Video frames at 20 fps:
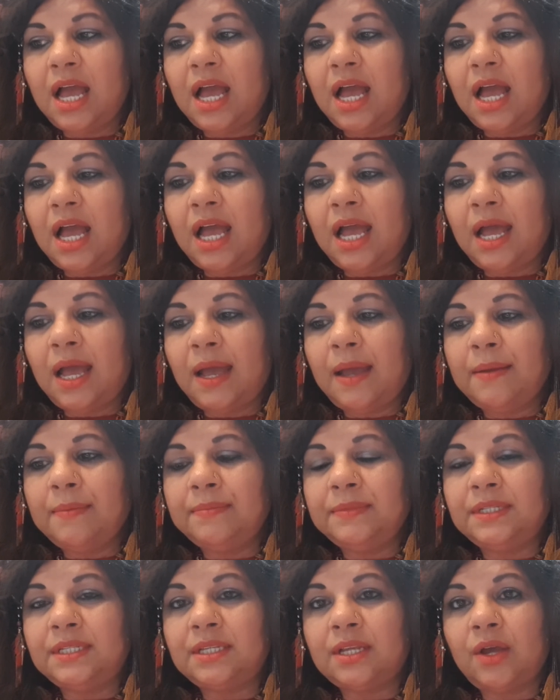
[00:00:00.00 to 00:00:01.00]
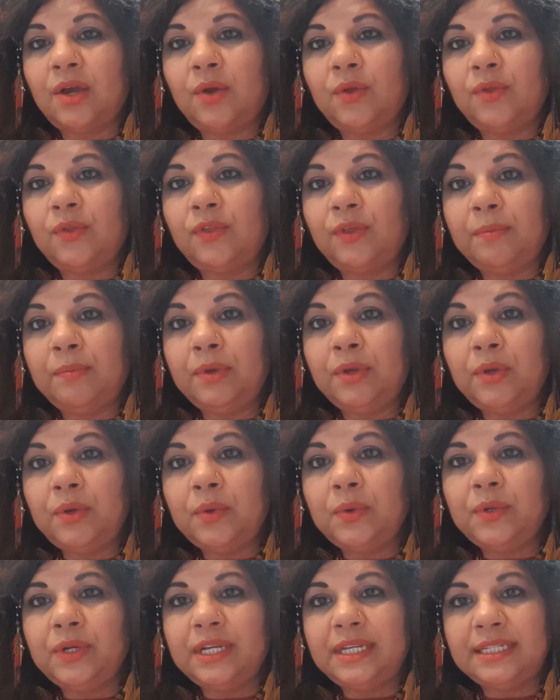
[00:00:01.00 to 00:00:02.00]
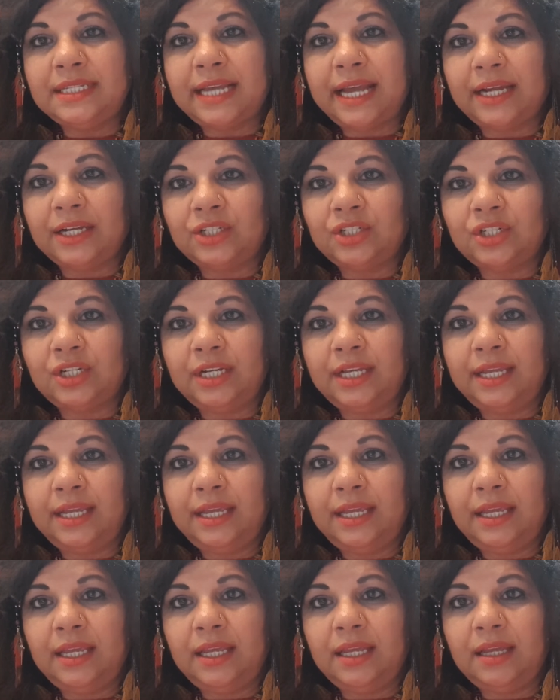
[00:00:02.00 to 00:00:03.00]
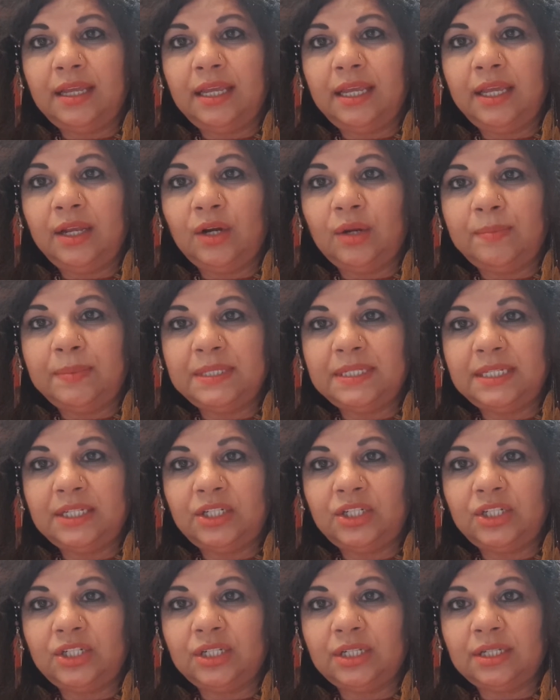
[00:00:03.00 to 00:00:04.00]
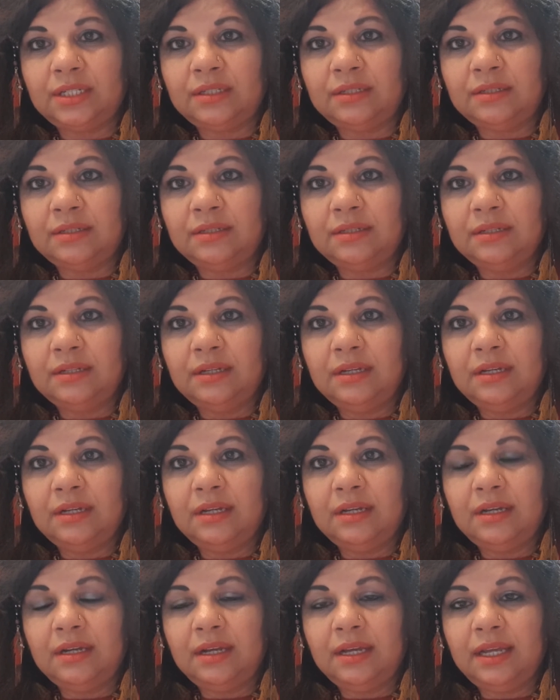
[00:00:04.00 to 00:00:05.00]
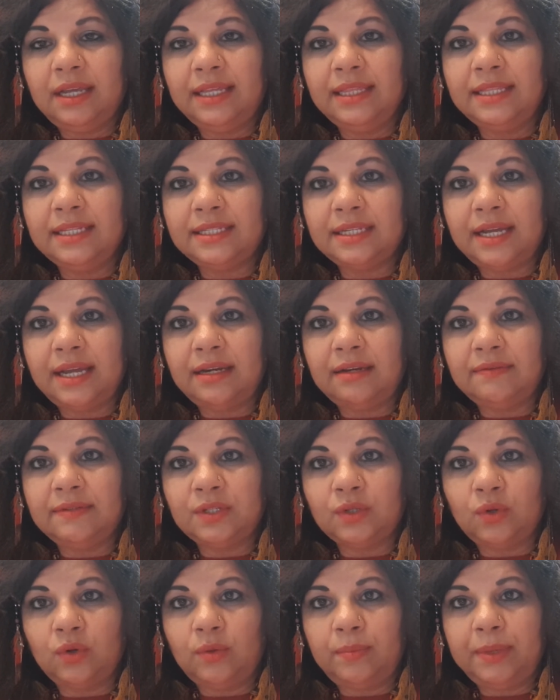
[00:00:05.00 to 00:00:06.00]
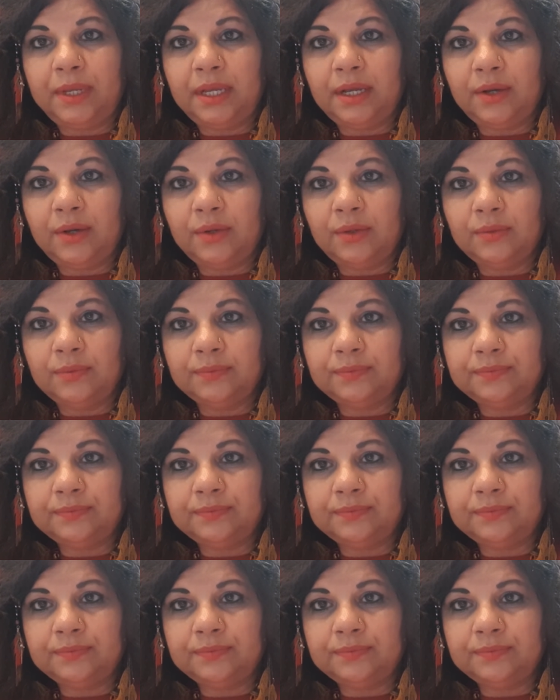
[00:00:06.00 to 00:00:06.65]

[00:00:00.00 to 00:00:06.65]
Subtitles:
So the Moon is actually in opposition in the sign of Scorpio.